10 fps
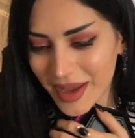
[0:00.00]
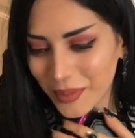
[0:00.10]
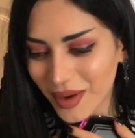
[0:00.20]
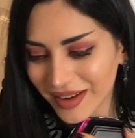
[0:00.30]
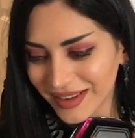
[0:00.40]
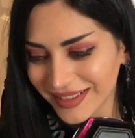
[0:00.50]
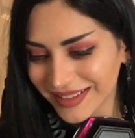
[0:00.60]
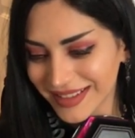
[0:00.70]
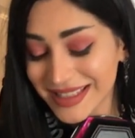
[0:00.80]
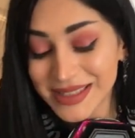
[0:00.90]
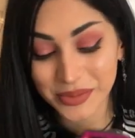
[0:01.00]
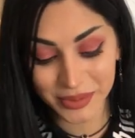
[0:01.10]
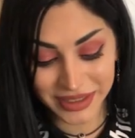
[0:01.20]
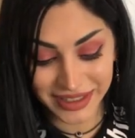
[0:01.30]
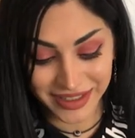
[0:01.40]
lovely, isn't it? It's
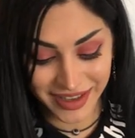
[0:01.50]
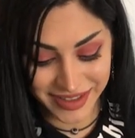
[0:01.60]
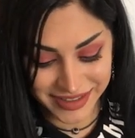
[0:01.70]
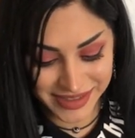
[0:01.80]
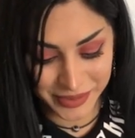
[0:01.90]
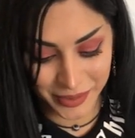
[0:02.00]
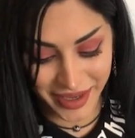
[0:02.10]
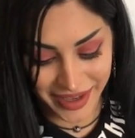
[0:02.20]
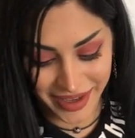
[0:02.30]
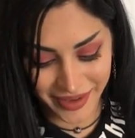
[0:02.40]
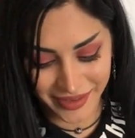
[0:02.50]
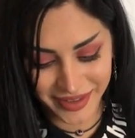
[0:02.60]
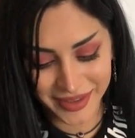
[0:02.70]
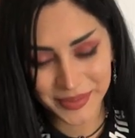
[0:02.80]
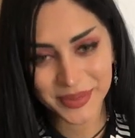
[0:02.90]
really nice. Yeah. Wow.
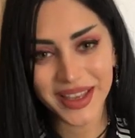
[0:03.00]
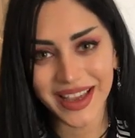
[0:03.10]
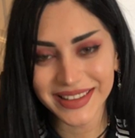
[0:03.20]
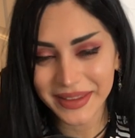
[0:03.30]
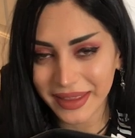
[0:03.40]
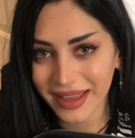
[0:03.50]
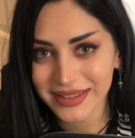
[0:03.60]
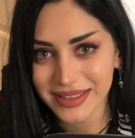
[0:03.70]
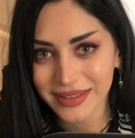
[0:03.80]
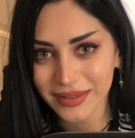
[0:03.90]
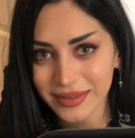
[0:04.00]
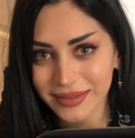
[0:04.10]
Hi, Death Candy.